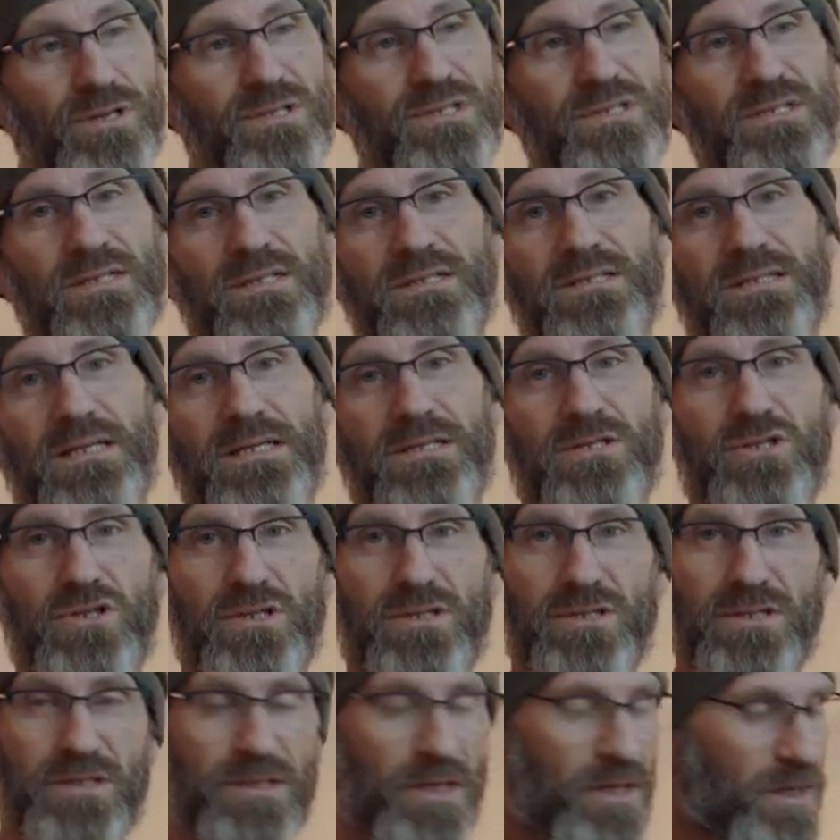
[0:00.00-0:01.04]
to six
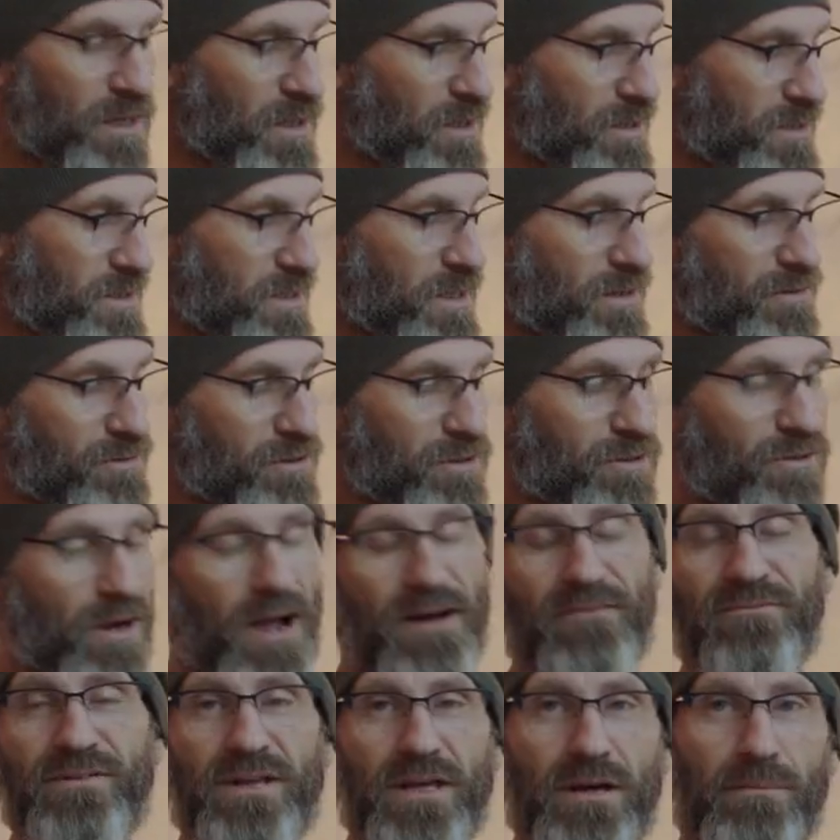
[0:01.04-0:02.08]
inches center of
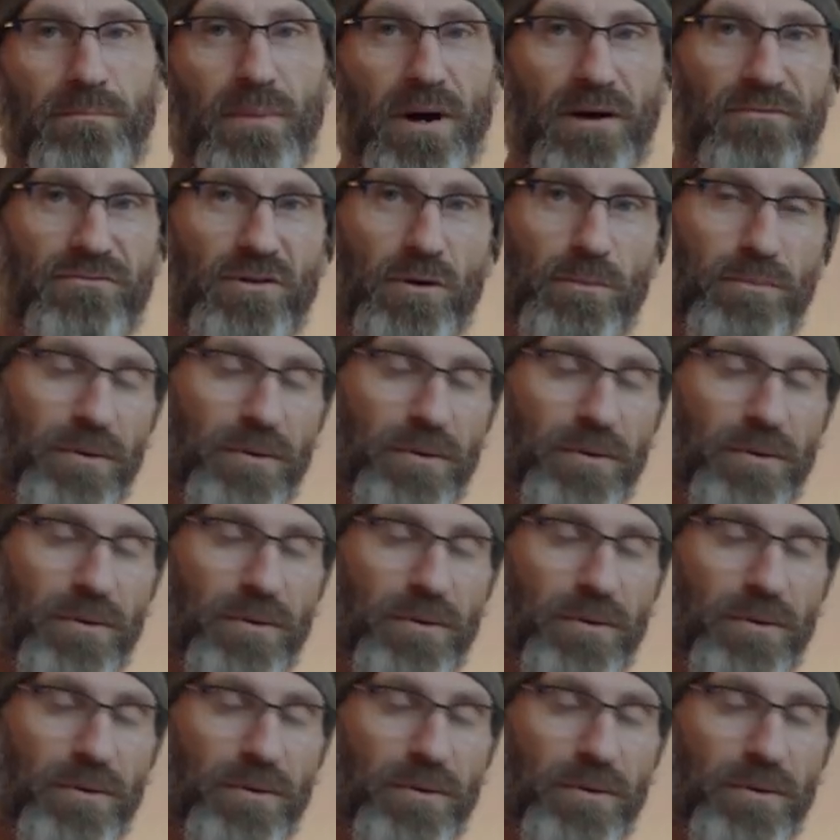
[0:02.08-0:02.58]
gravity above your